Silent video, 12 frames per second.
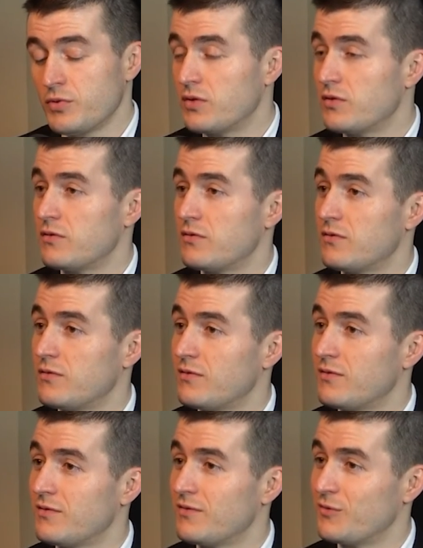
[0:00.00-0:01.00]
put it
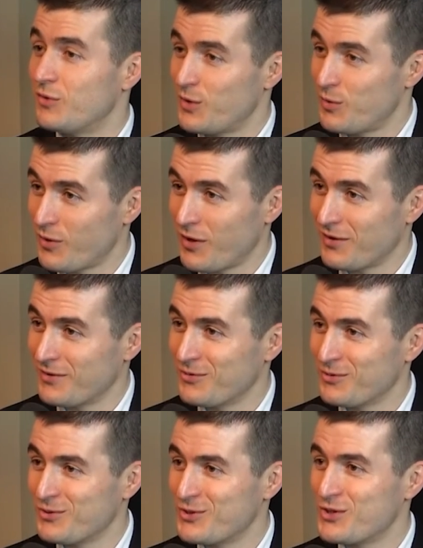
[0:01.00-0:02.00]
really well,
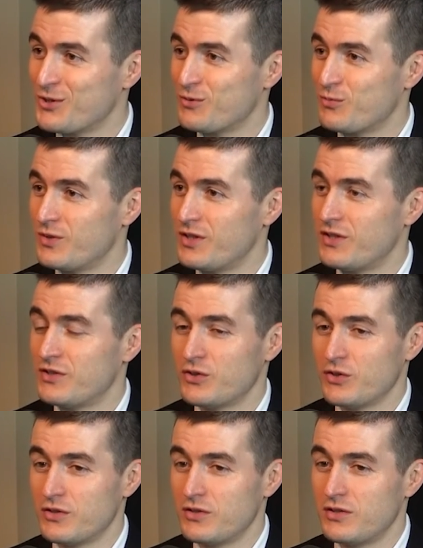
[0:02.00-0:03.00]
which is we
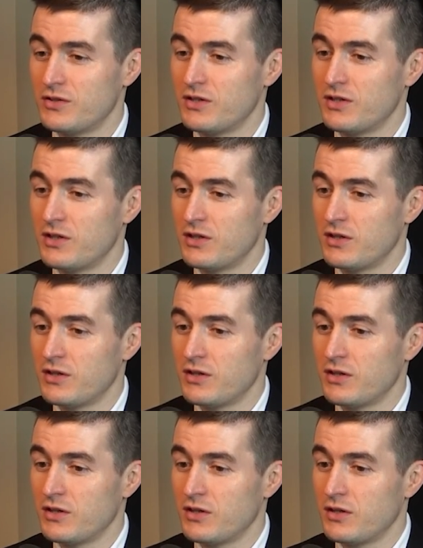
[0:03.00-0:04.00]
should,
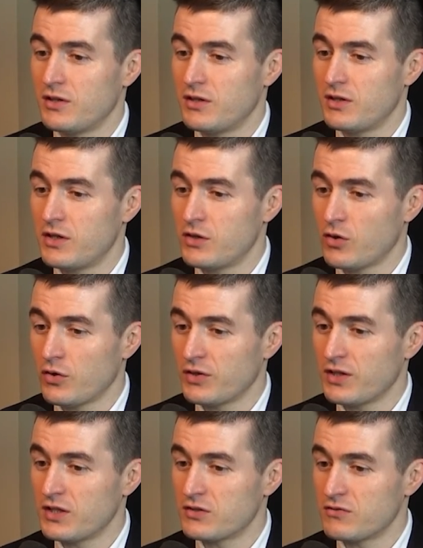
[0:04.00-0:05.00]
in all
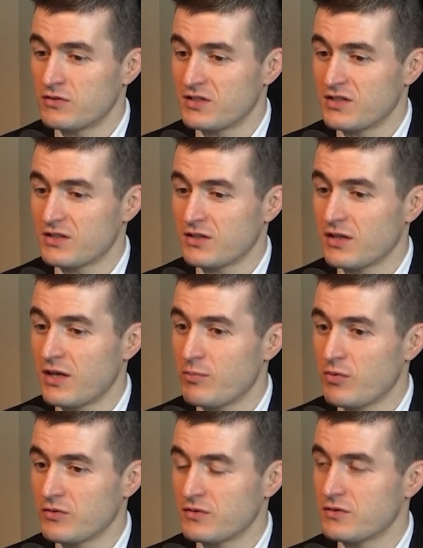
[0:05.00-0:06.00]
things, resist
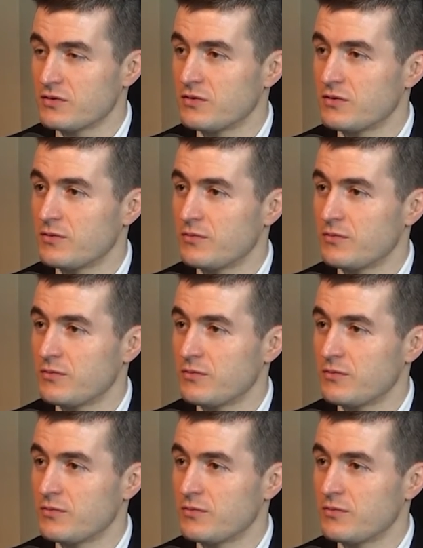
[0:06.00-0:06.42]
labels.